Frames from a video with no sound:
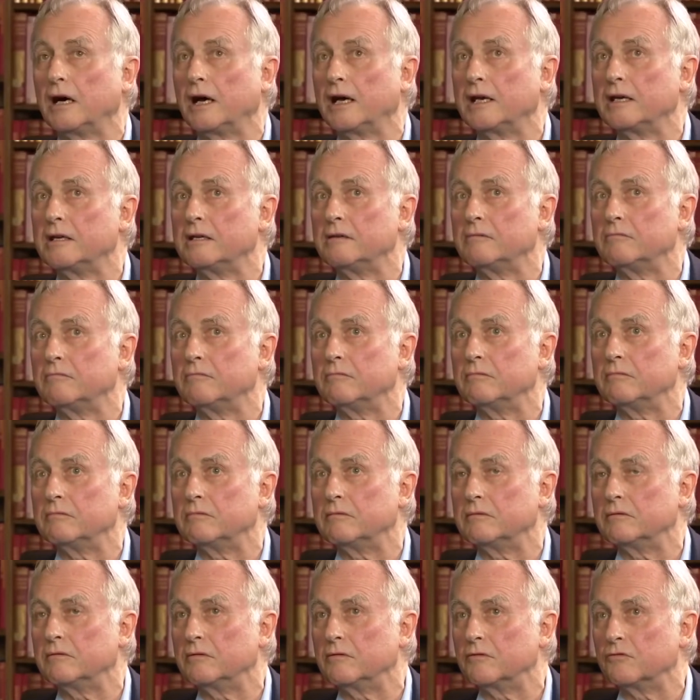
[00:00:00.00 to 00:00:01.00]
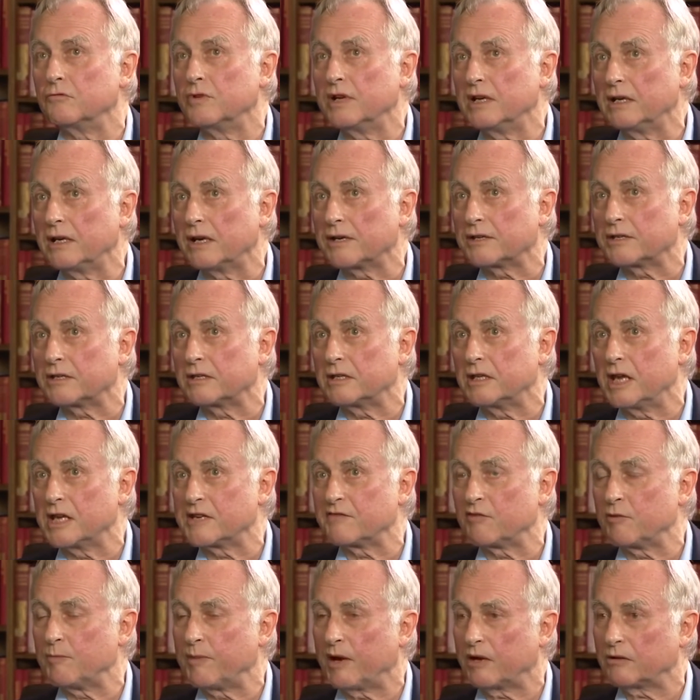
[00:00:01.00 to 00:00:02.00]
I realised at the
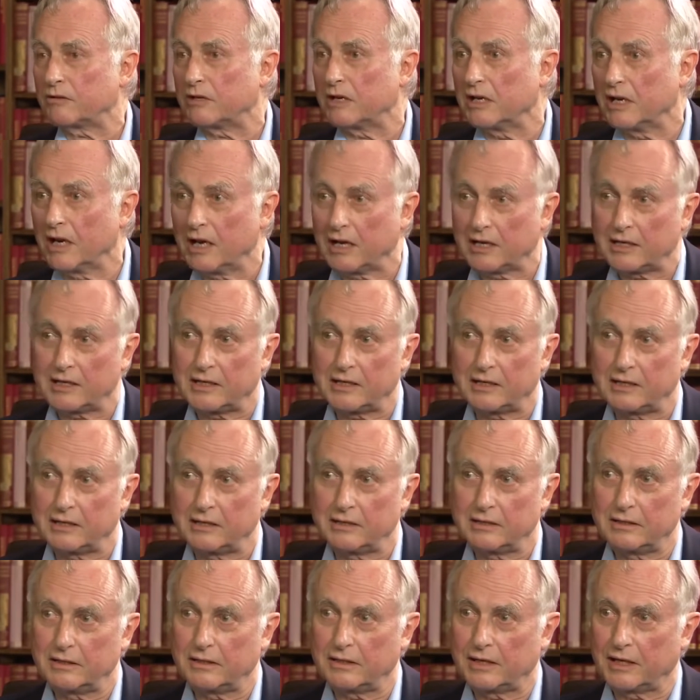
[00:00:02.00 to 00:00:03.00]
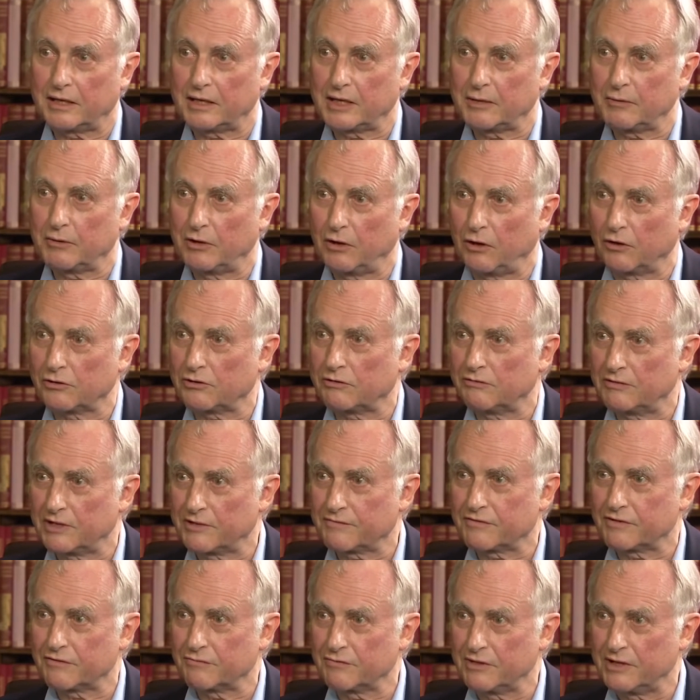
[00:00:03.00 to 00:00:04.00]
age of about nine that there were lots of
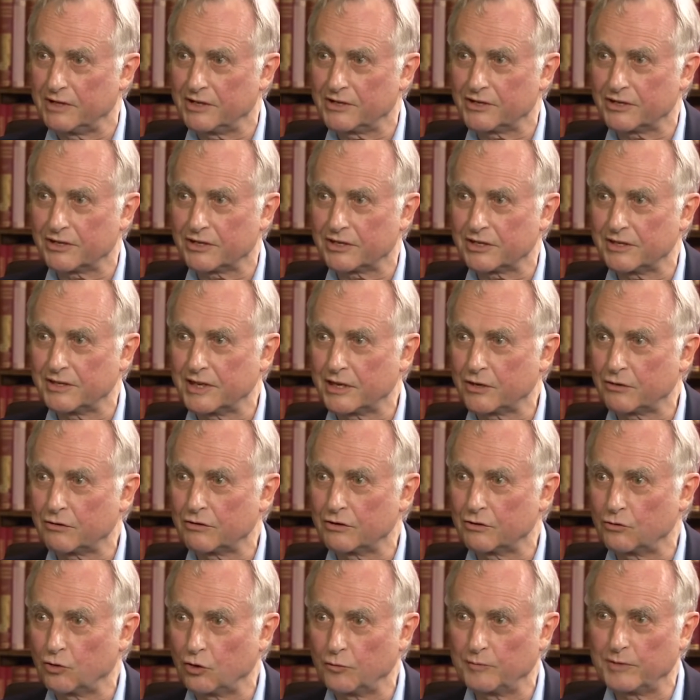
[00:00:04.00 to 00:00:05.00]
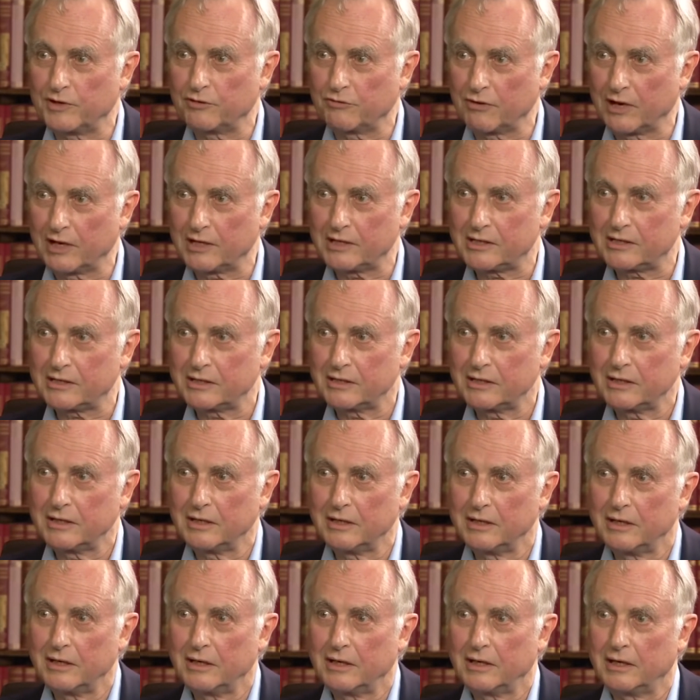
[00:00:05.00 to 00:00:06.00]
different religions and they couldn't all be right.
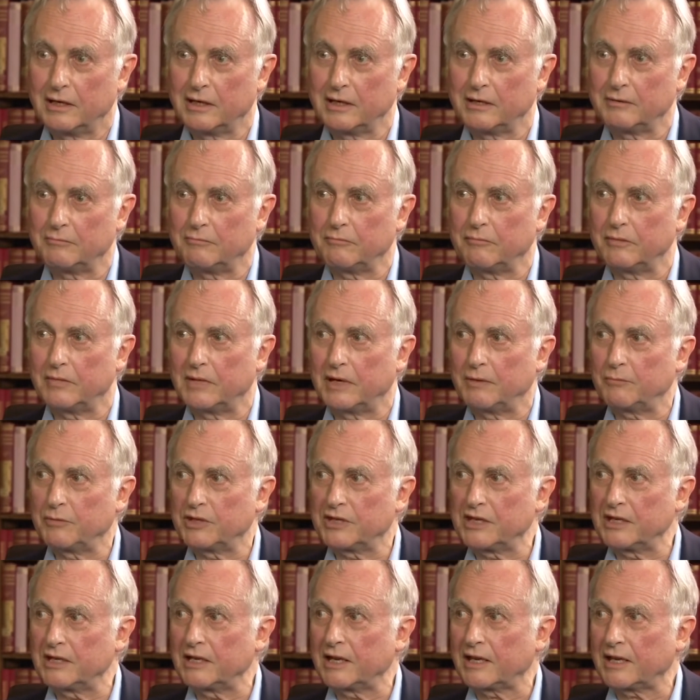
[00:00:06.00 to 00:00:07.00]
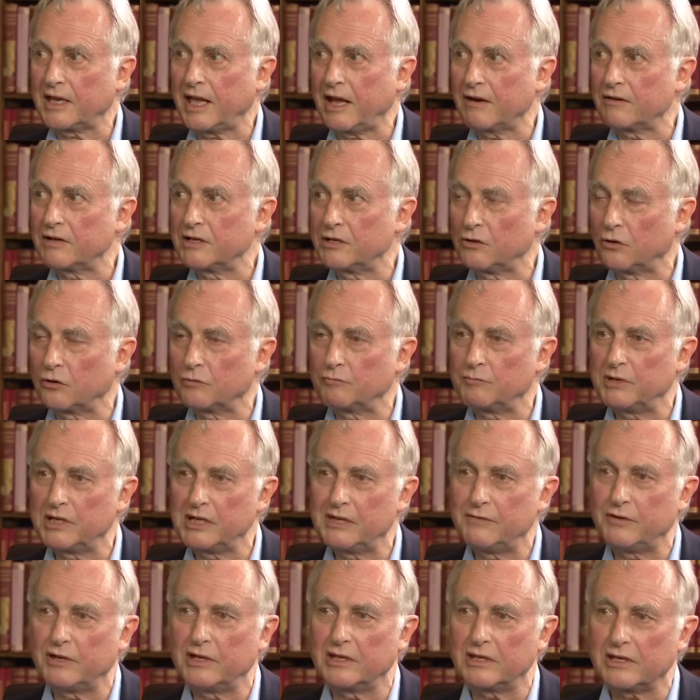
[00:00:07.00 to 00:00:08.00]
But then I carried on
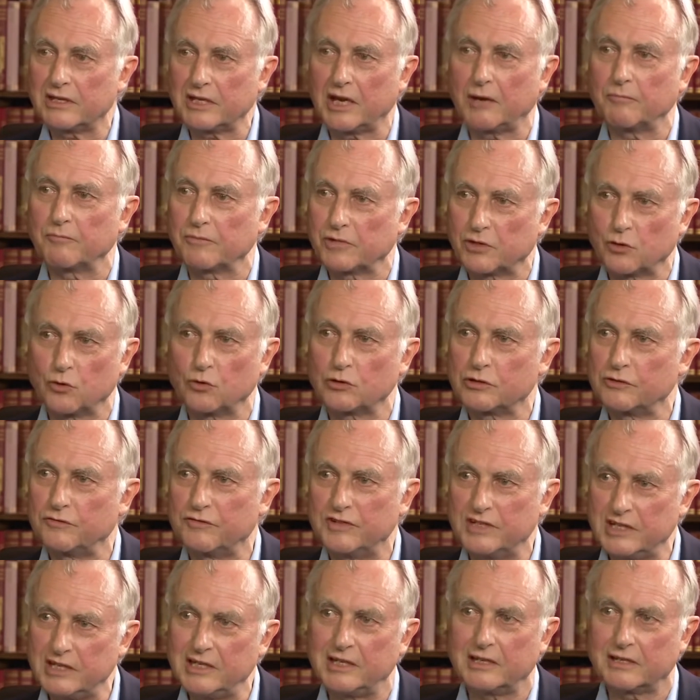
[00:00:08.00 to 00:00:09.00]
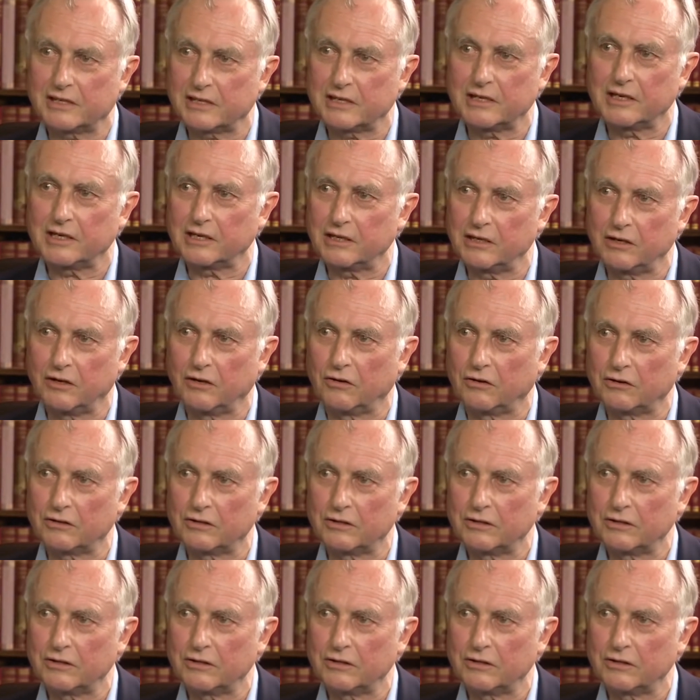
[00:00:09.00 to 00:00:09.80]
believing in some sort of deistic God,